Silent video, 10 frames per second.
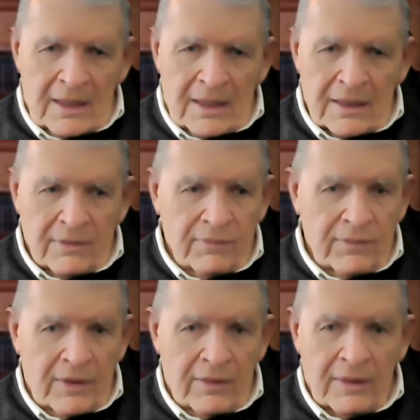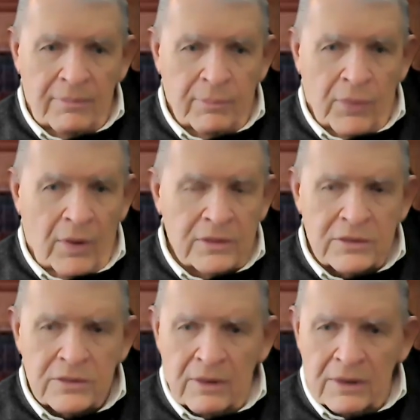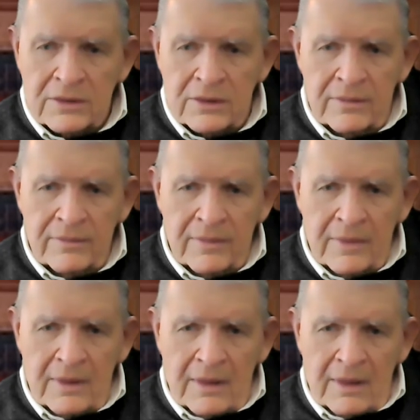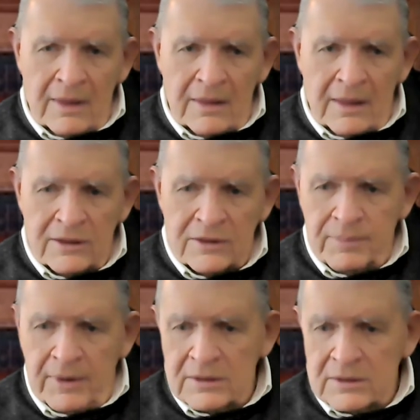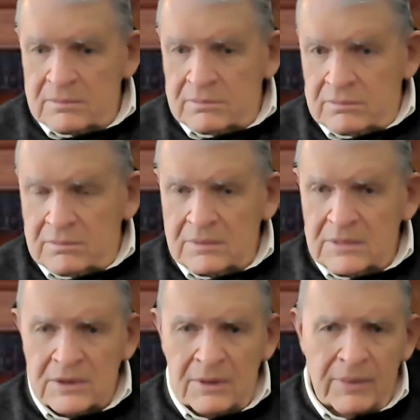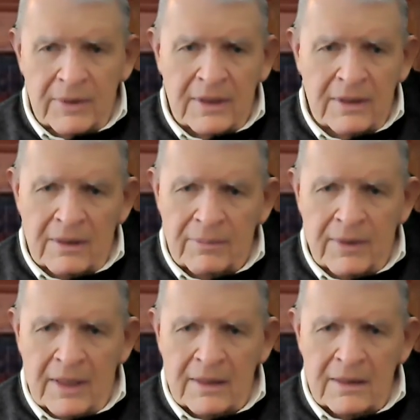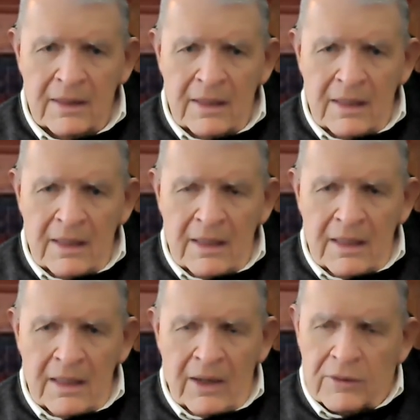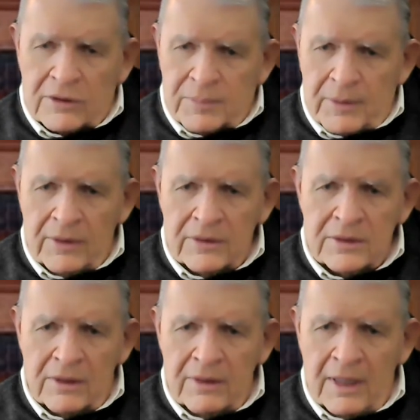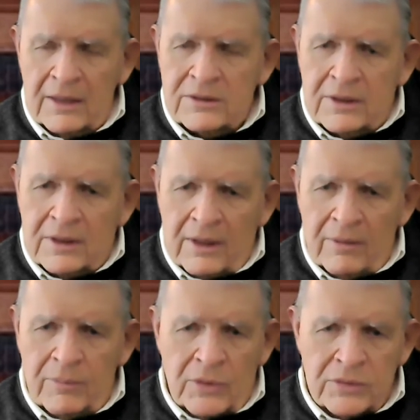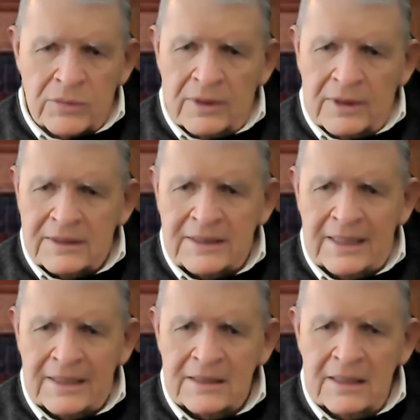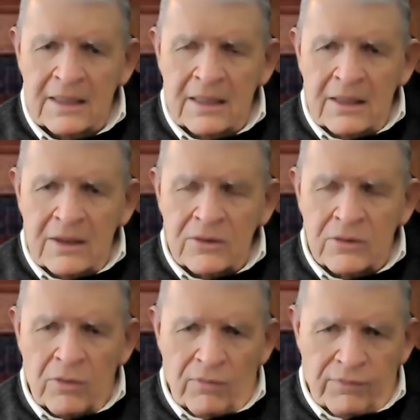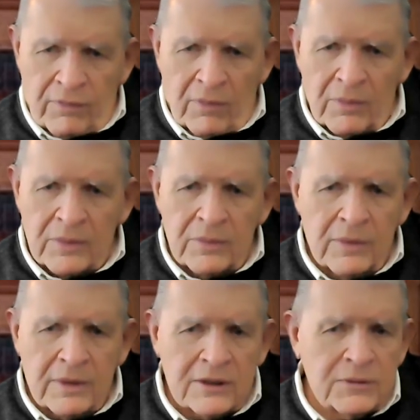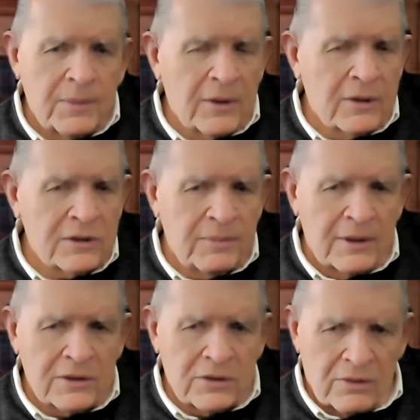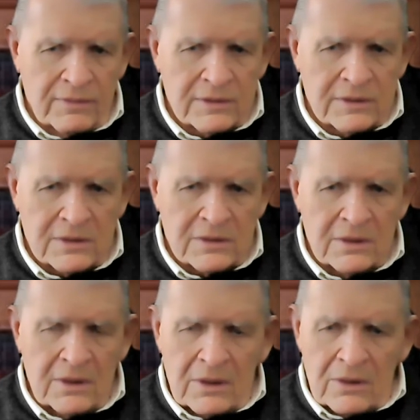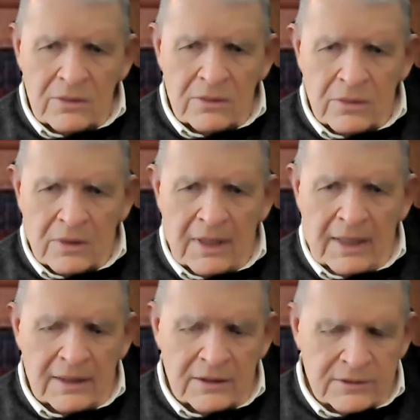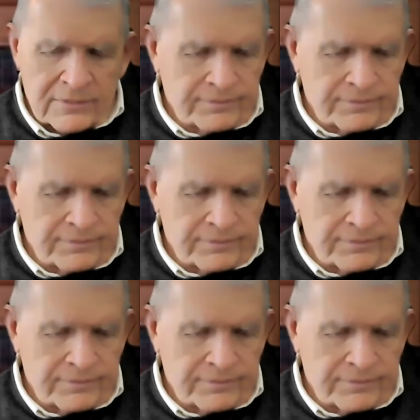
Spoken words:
in a very broad structure that is based simply upon our experience, our knowledge, and our mutual intent to go forward with experience-based services to clients.